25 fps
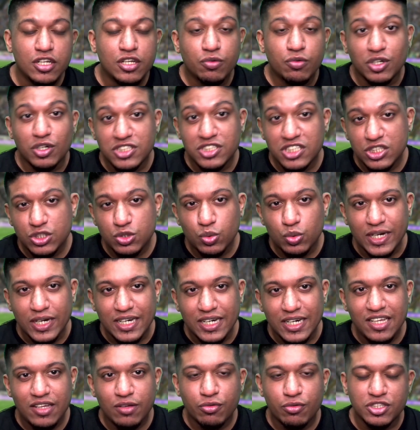Was it
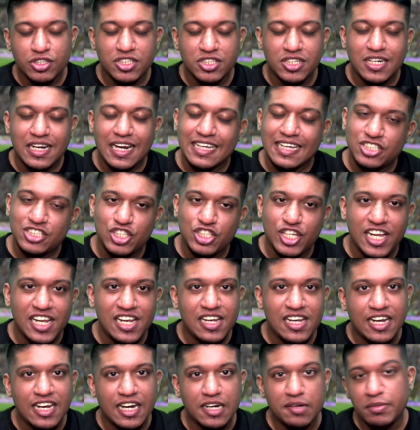sweaty? Was it like chill?
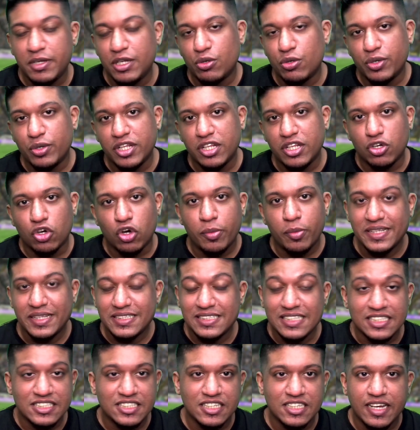Let me know in the comment
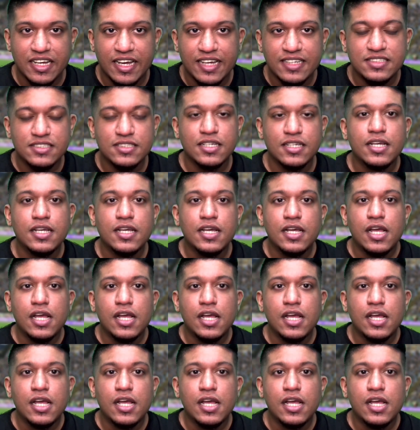section, guys.